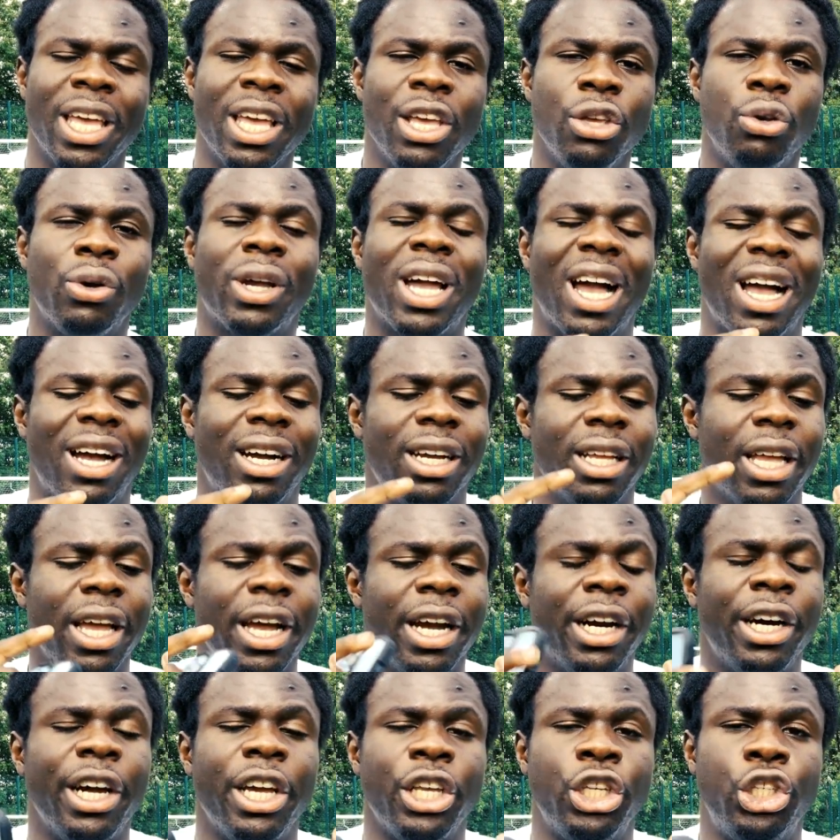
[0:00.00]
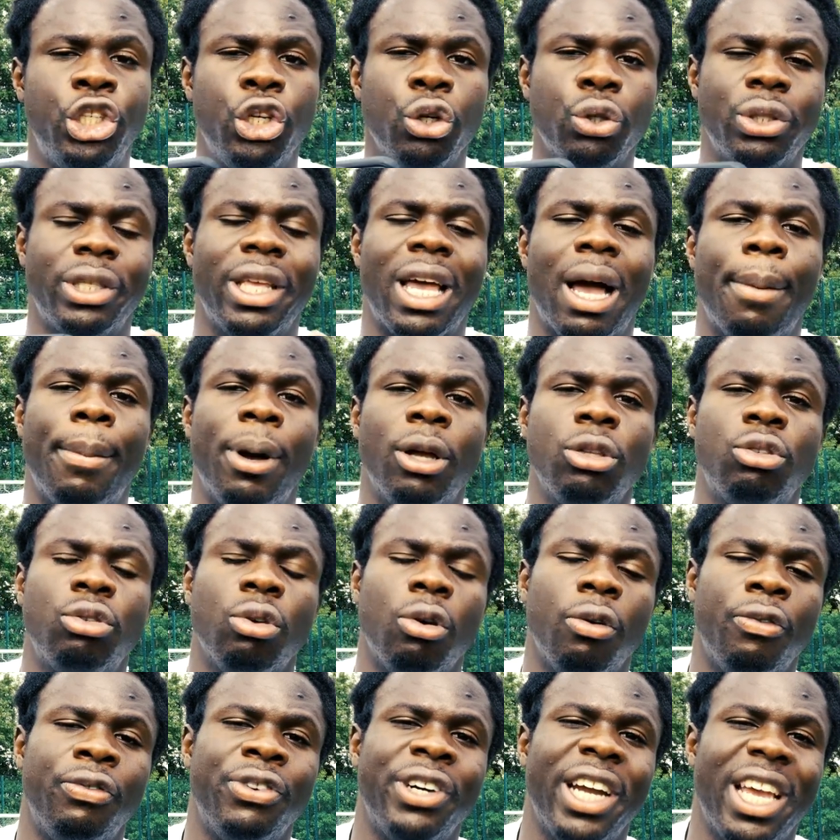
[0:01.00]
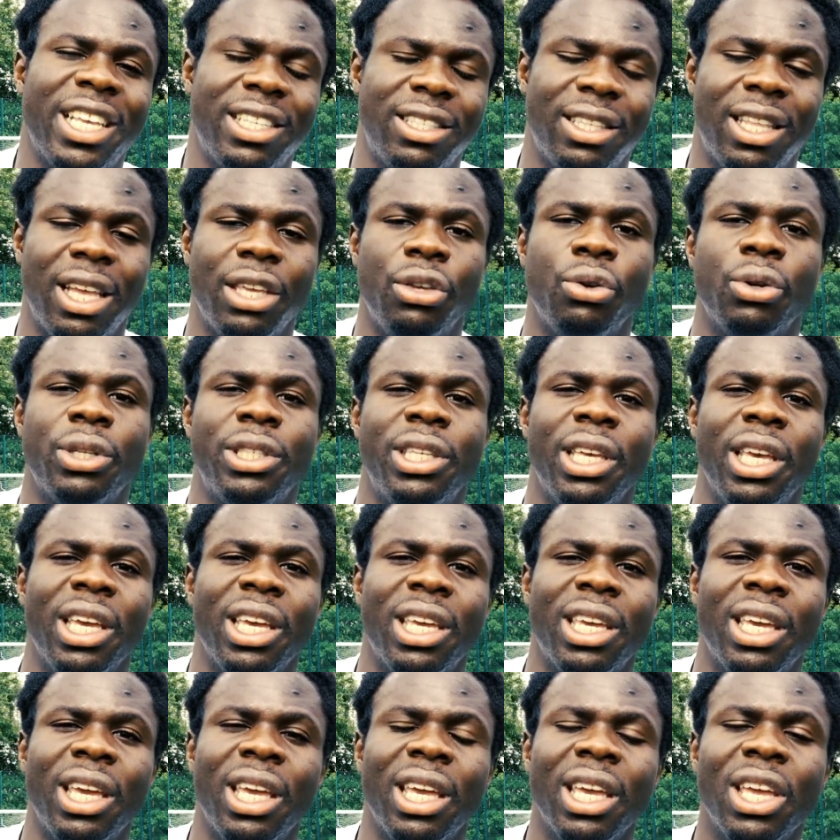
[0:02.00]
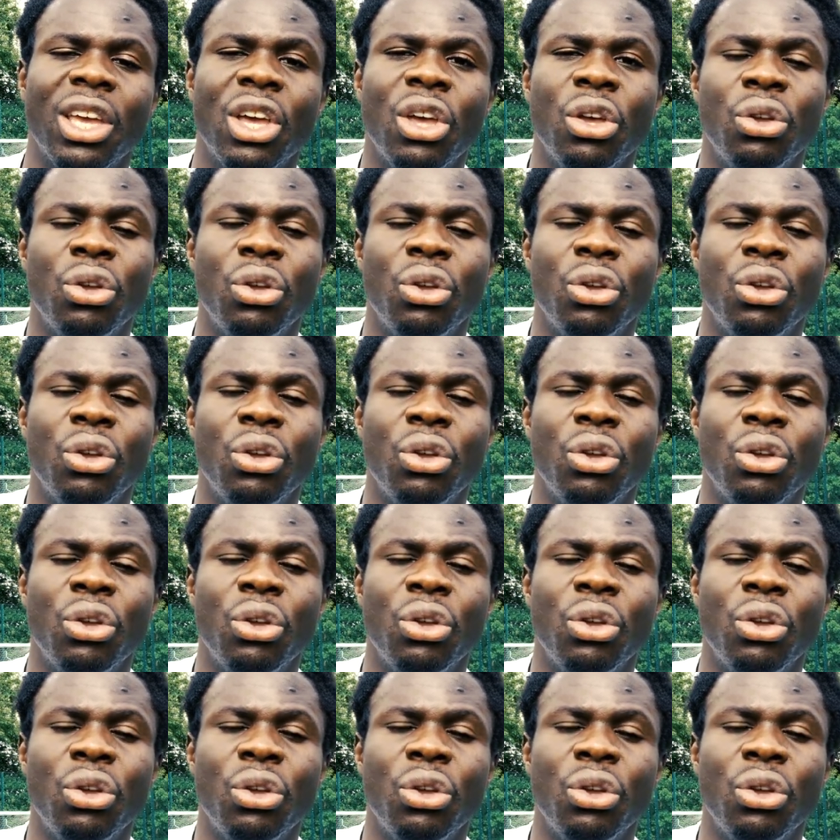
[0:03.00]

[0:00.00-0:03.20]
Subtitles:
You can reduce the amount of rest that you're taking.